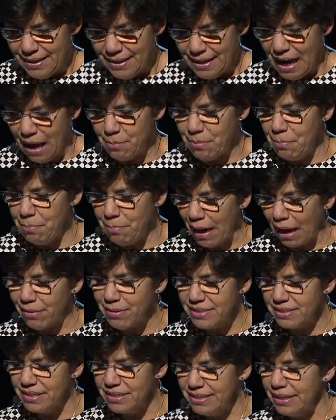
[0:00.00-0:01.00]
I'm
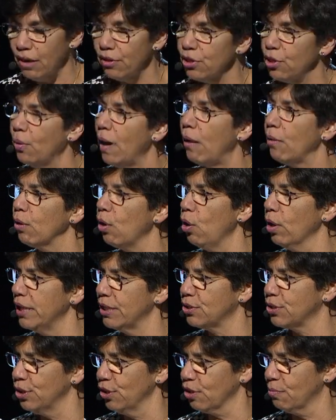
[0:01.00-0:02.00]
embarrassed to tell you how long
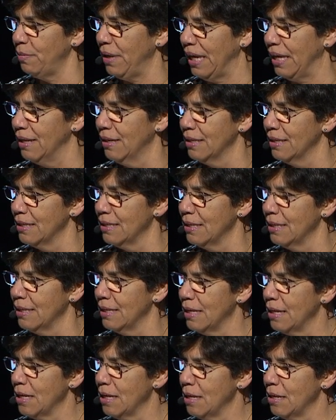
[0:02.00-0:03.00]
it took me,
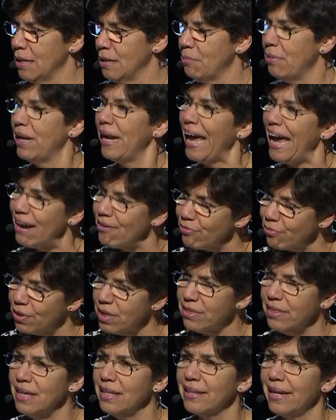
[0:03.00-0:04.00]
but
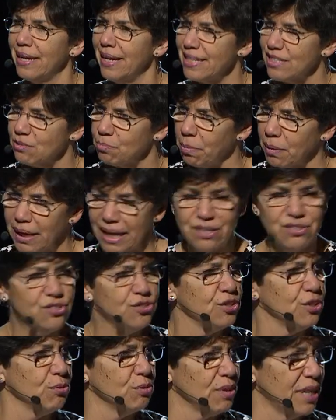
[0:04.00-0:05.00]
everything that has
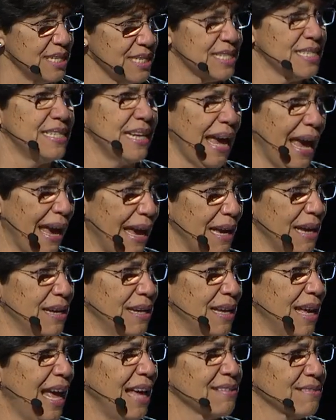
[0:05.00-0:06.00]
blessed you this day
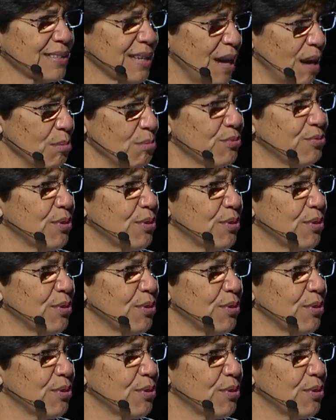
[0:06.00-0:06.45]
has come